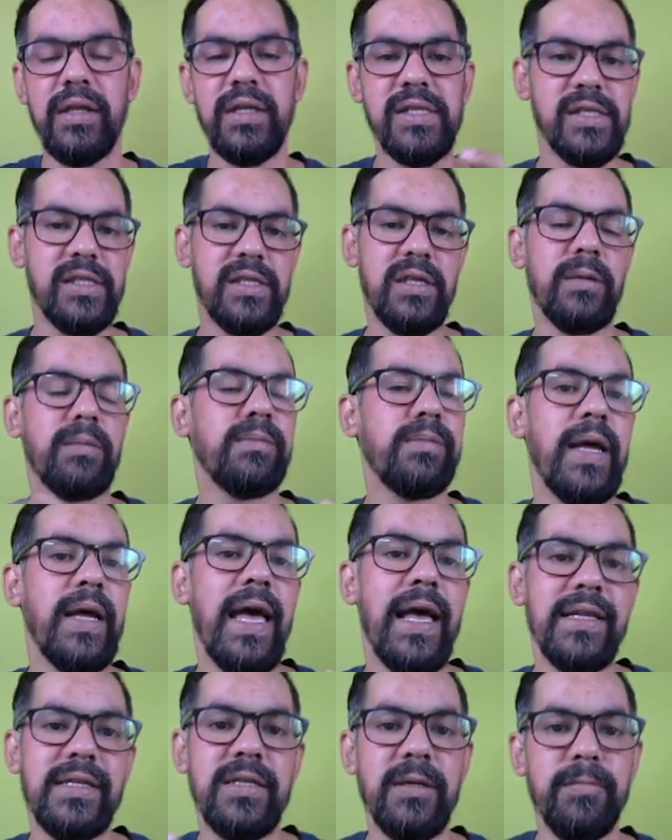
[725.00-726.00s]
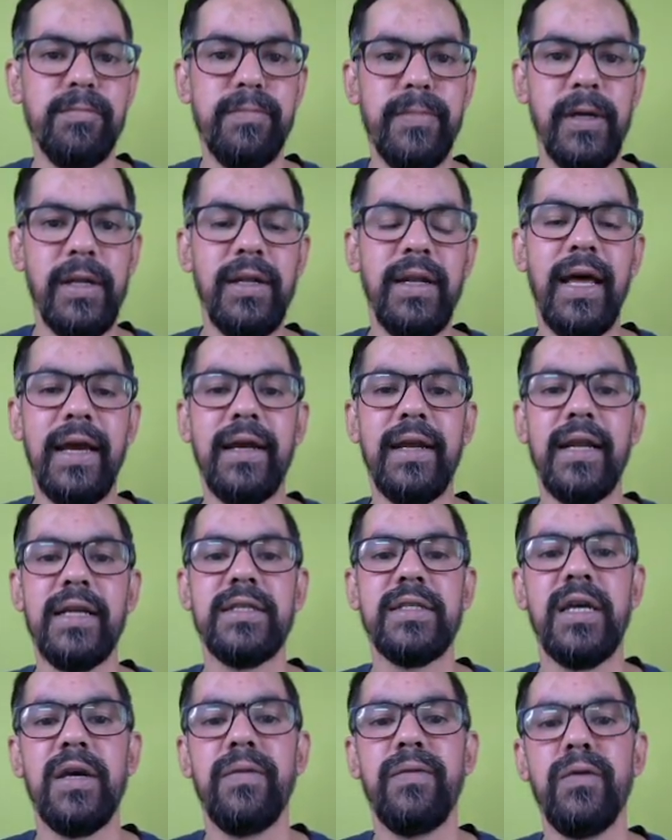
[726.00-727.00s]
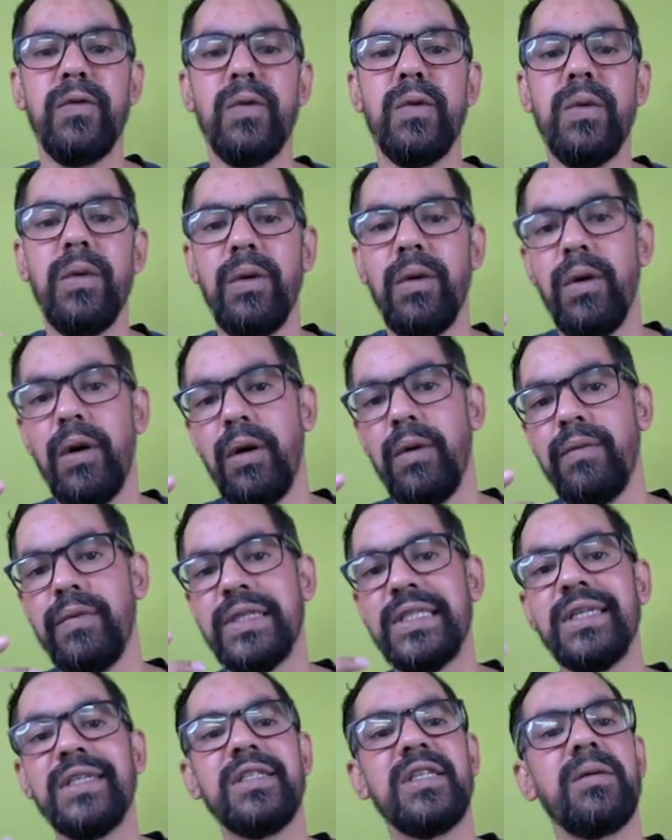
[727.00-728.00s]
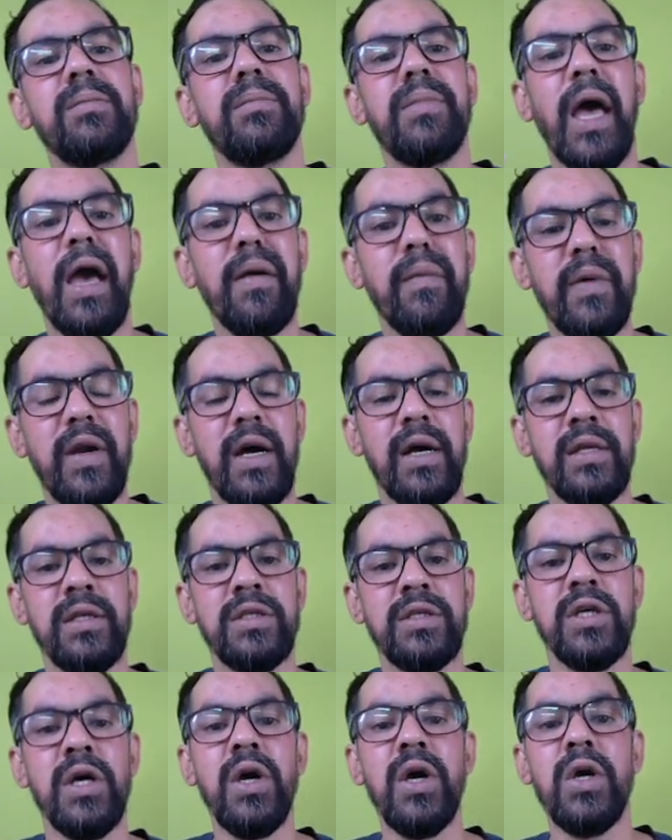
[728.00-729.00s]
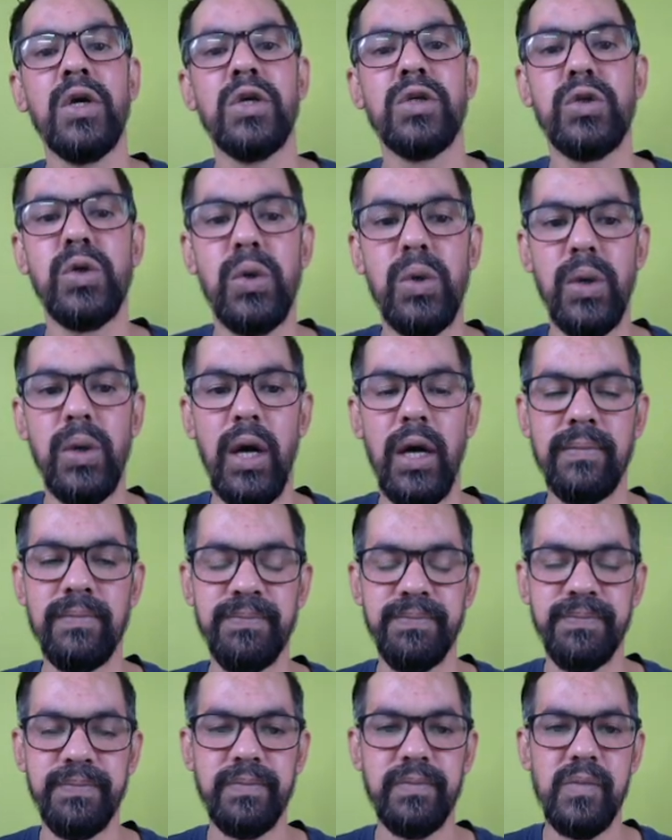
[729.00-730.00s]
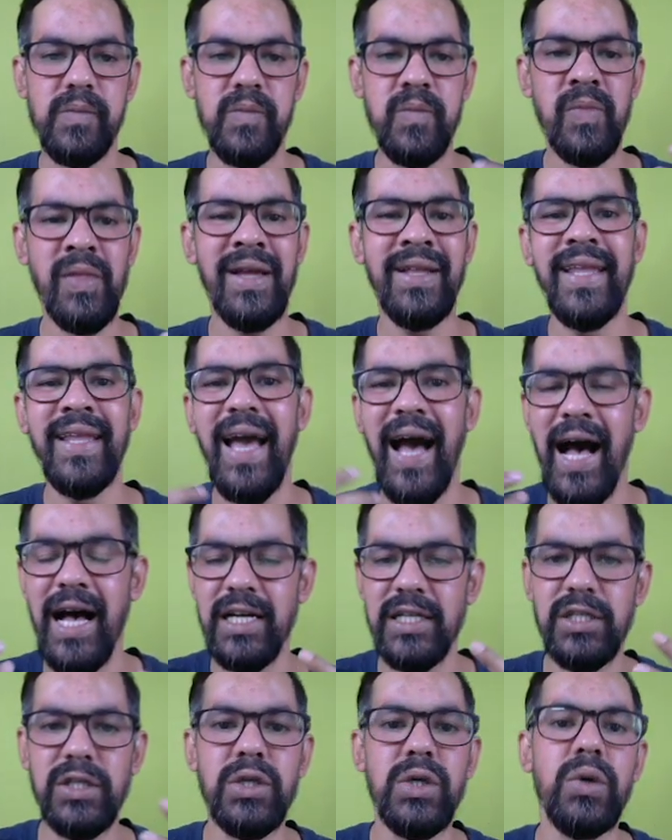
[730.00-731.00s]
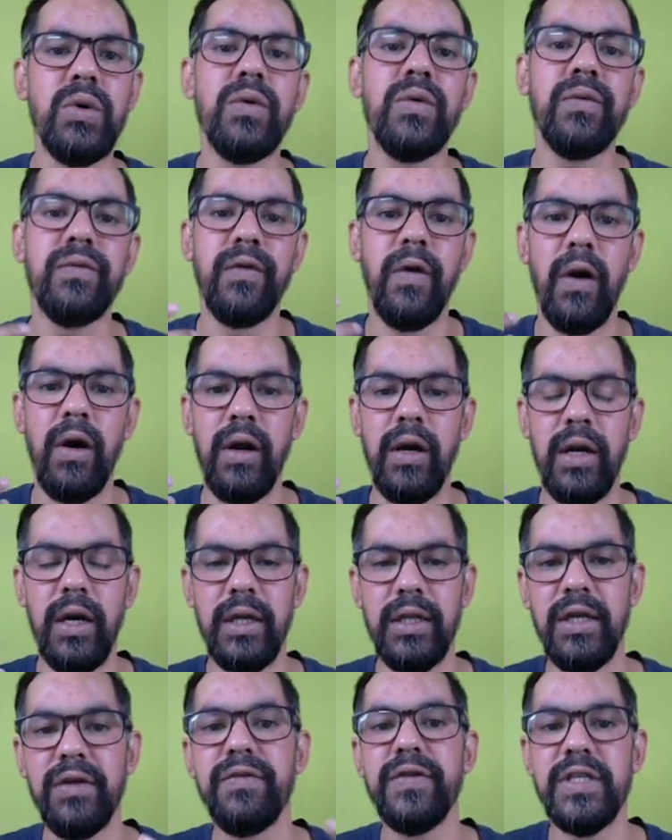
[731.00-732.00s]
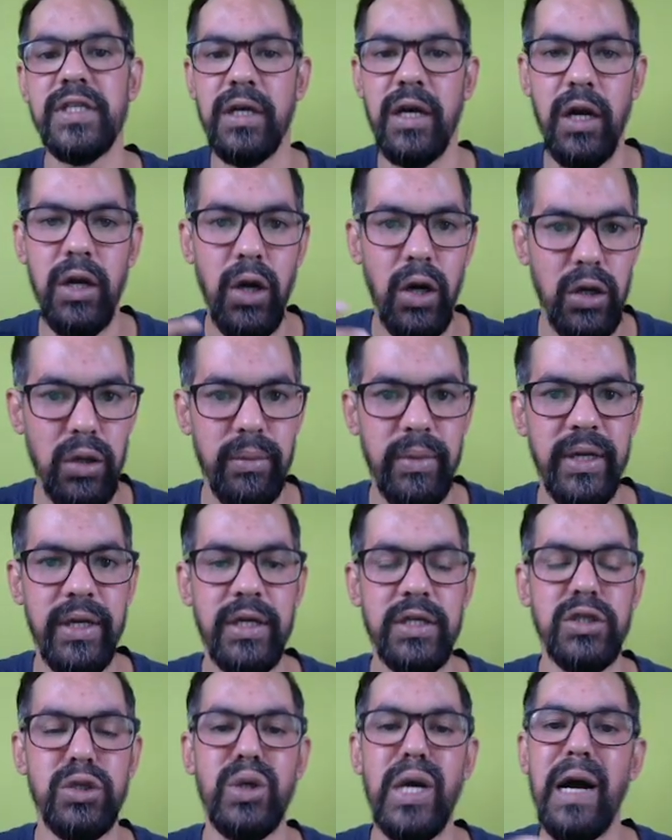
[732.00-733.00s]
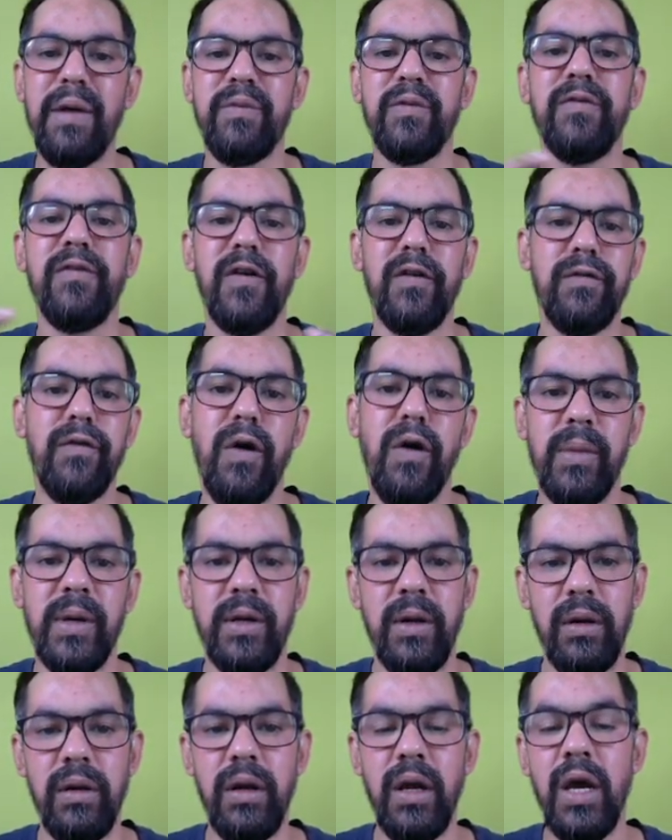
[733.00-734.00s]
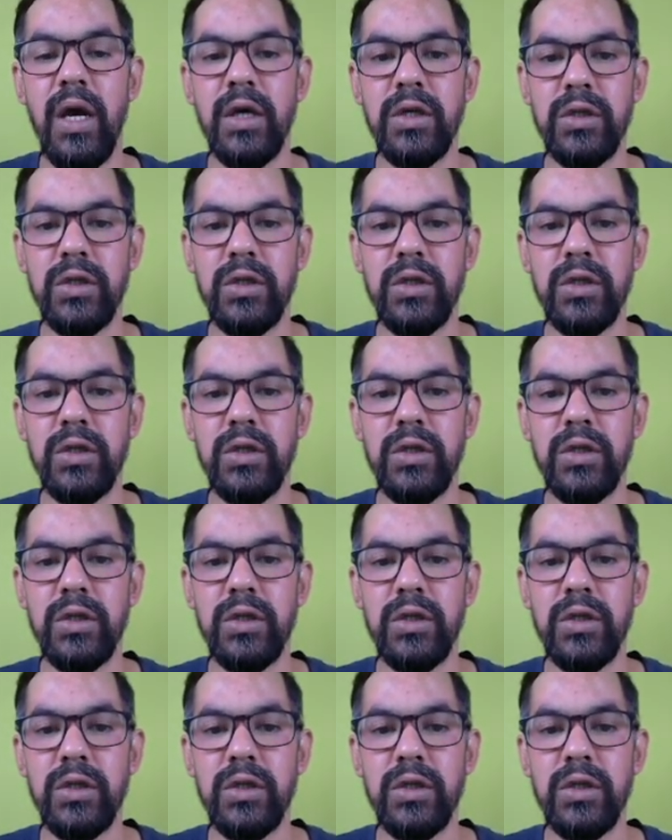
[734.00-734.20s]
is simple. Like, let's say if you visit some bank branch, so they ask you for the physical documentation, you have to fill form and all.